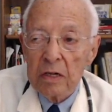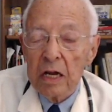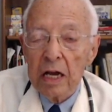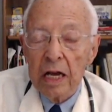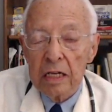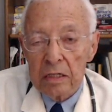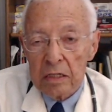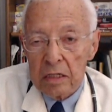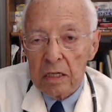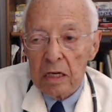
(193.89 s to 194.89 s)
and
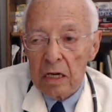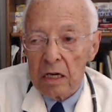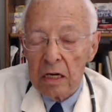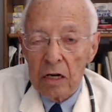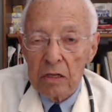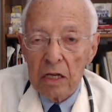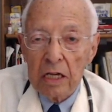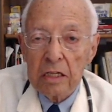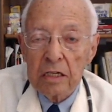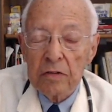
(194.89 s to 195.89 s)
uh, are
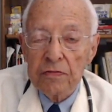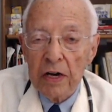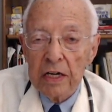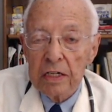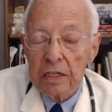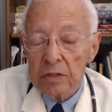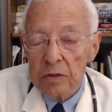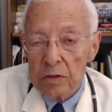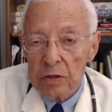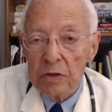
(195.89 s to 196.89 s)
likely to find it in your
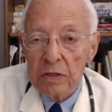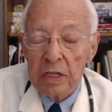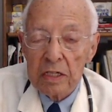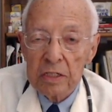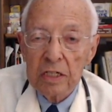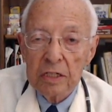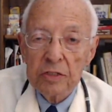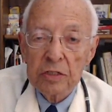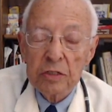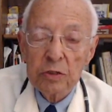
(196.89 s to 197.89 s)
urine. That's the
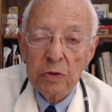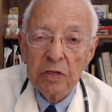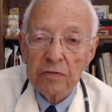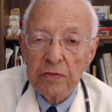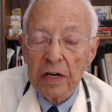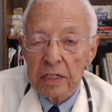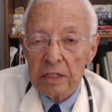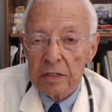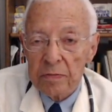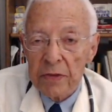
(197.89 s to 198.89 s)
easiest way to find it.